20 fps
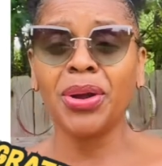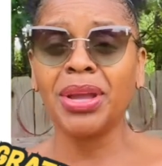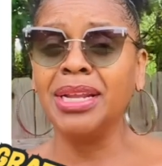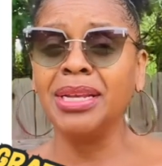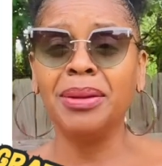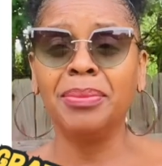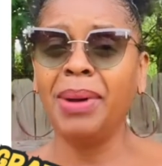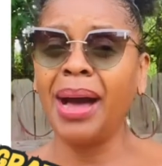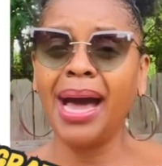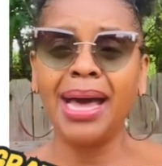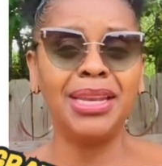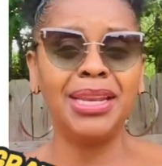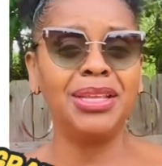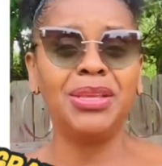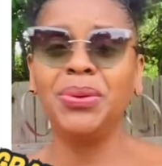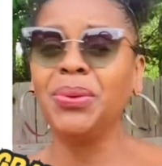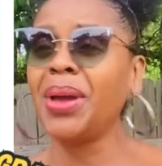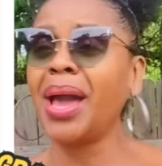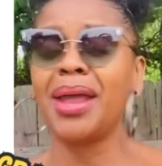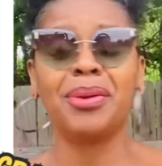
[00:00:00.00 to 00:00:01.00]
in the body.
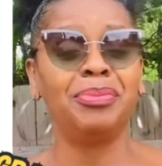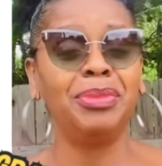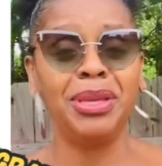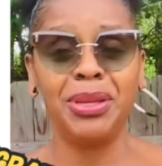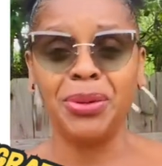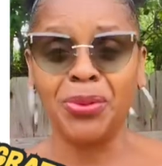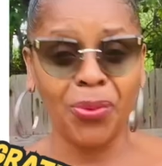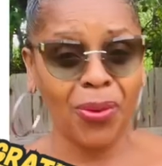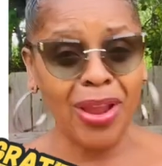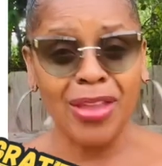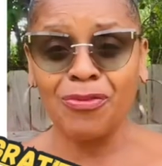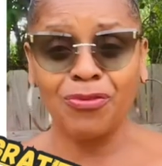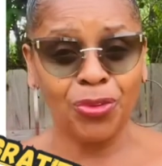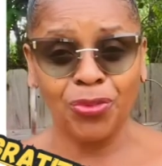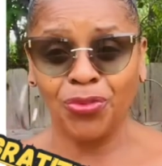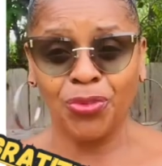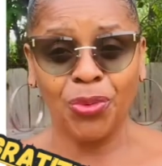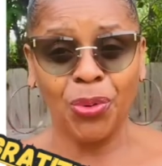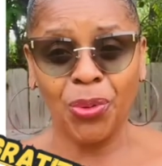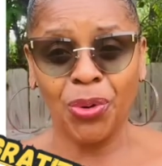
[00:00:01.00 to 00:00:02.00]
You got to be grateful
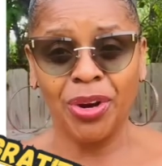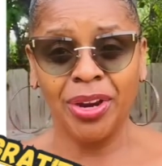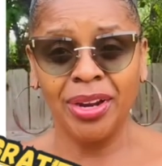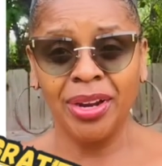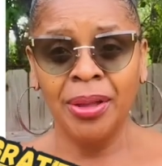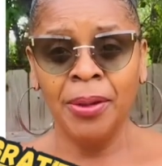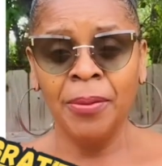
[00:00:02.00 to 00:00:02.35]
for it.